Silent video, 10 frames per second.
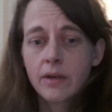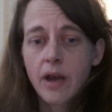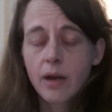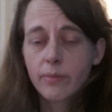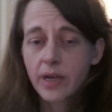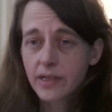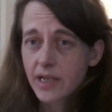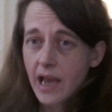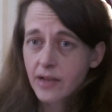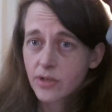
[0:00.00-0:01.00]
And
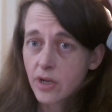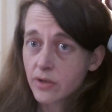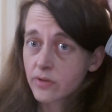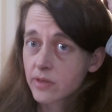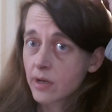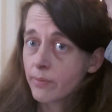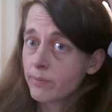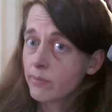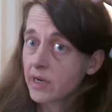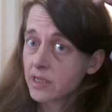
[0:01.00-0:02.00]
PCS used the
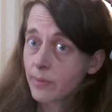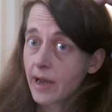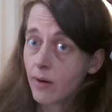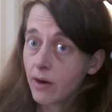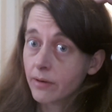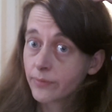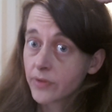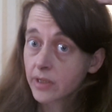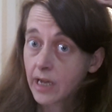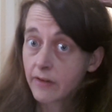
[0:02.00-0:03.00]
media power
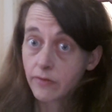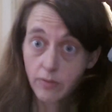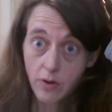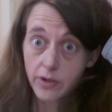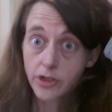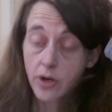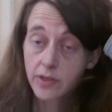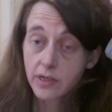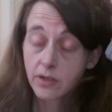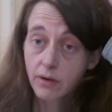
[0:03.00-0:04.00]
that gave Owen
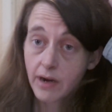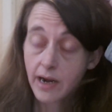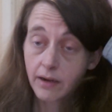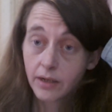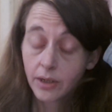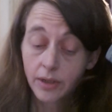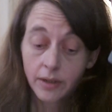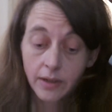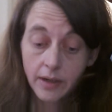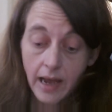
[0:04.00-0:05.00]
Jones's career,
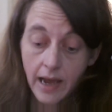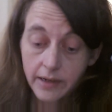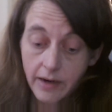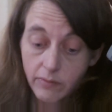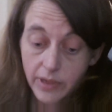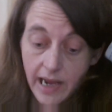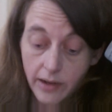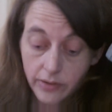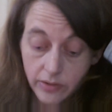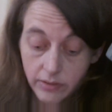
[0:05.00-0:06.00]
and everybody
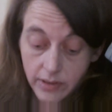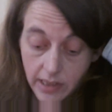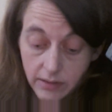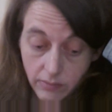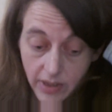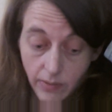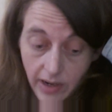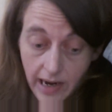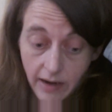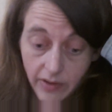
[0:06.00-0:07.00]
else did. They
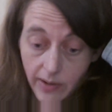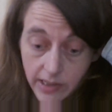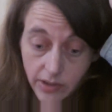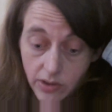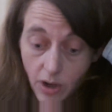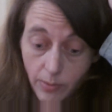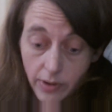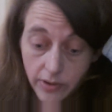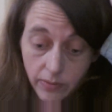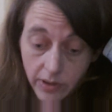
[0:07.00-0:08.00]
went out of their way to stop
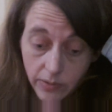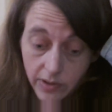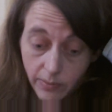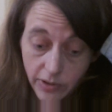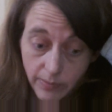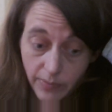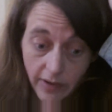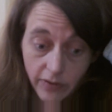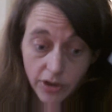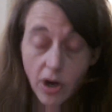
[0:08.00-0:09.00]
us, which was a bit
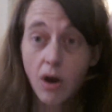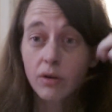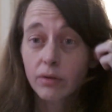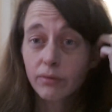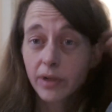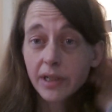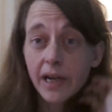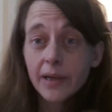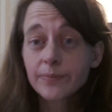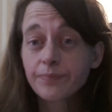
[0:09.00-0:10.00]
of a shock,
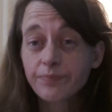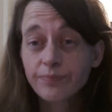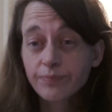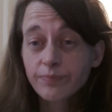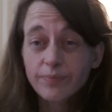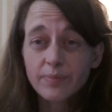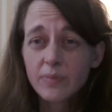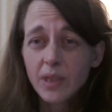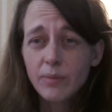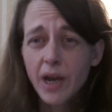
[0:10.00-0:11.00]
really.
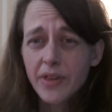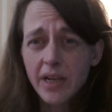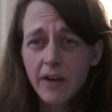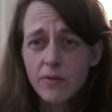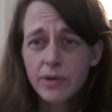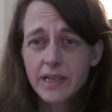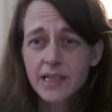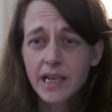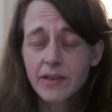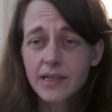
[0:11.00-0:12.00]
But I think everybody's
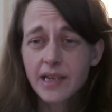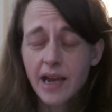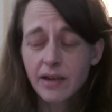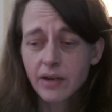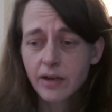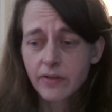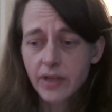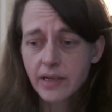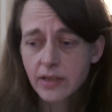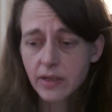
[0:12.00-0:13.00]
seen the state of
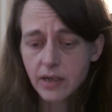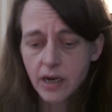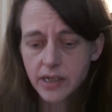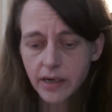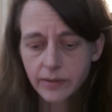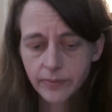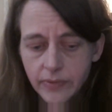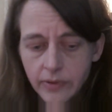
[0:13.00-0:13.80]
things at The Guardian.